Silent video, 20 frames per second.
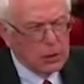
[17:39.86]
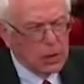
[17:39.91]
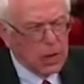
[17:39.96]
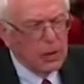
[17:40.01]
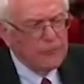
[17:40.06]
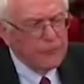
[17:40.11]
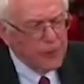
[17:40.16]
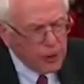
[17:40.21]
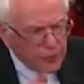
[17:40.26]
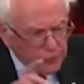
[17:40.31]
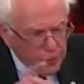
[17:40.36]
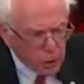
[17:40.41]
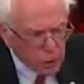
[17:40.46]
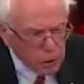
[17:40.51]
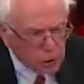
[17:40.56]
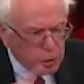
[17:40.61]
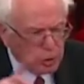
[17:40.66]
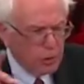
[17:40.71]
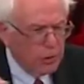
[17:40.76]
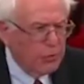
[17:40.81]
and for the
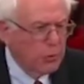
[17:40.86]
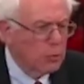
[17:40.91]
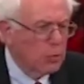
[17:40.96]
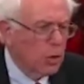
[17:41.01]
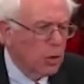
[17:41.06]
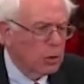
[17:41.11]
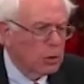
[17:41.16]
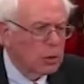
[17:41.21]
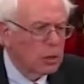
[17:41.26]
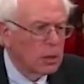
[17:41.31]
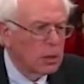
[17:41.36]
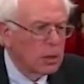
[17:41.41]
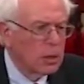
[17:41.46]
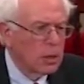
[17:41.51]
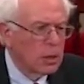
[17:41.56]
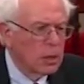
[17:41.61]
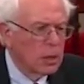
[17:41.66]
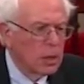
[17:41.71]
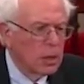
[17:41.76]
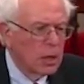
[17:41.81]
future of the world,
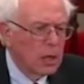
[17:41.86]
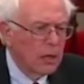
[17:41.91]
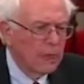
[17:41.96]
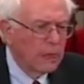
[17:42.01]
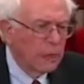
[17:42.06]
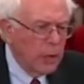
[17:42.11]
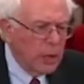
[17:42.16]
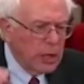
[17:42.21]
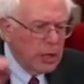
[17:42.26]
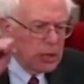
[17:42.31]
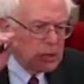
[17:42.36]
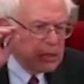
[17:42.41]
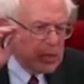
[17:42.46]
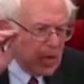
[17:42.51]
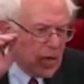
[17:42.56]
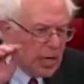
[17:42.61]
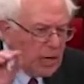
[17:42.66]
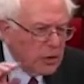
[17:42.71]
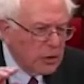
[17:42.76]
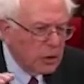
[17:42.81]
if we could
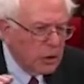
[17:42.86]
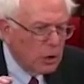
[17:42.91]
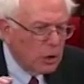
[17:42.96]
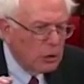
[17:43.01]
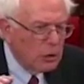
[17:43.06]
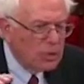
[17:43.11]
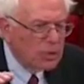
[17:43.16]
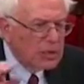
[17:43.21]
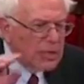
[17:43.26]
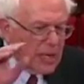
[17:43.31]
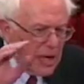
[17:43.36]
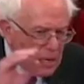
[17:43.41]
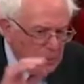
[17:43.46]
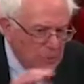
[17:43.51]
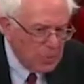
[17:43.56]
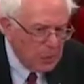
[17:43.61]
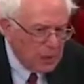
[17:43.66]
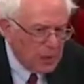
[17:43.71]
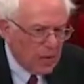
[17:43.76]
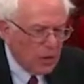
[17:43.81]
take those
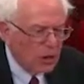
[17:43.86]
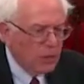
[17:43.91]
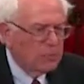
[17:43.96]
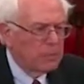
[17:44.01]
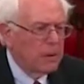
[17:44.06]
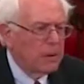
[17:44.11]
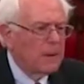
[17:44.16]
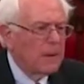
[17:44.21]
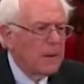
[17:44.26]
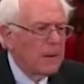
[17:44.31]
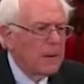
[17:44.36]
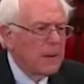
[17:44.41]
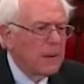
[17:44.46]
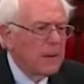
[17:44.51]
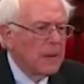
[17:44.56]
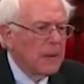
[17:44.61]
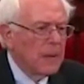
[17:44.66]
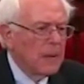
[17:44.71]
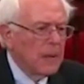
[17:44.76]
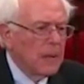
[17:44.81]
terrible
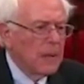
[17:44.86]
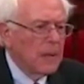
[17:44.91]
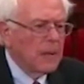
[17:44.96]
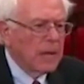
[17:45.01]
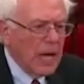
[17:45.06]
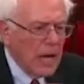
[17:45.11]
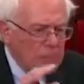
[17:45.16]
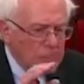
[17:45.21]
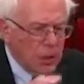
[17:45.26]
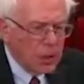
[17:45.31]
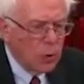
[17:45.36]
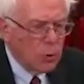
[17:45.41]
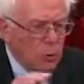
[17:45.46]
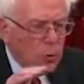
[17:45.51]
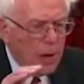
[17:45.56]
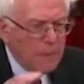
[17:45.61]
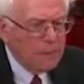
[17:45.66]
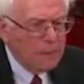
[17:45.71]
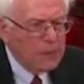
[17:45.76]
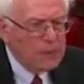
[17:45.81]
chemical
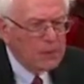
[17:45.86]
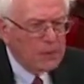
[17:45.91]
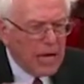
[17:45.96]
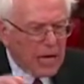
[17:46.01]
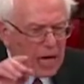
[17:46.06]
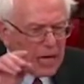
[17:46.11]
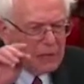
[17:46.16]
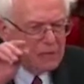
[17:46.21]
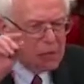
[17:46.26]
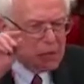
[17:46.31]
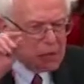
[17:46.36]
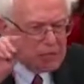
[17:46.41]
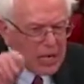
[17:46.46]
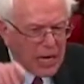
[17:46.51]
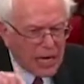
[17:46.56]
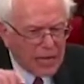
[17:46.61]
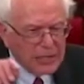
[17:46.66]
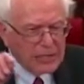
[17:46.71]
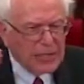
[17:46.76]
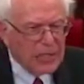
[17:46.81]
weapons out of
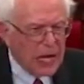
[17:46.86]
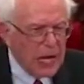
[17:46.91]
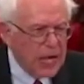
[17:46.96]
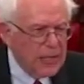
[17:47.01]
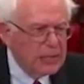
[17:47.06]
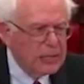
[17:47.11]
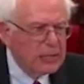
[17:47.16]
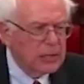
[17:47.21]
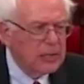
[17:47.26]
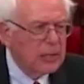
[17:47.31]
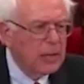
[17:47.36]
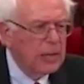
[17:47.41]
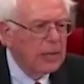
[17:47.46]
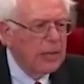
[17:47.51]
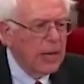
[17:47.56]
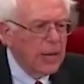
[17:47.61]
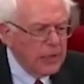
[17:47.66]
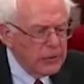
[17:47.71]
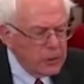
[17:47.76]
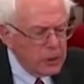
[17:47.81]
Assad's hands
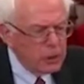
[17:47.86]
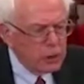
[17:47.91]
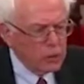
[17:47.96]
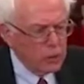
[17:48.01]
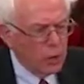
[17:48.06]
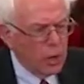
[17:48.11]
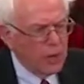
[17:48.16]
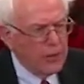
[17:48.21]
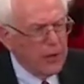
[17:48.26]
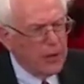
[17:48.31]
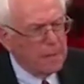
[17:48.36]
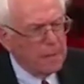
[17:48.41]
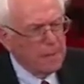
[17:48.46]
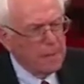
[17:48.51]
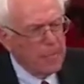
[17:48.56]
and destroy them.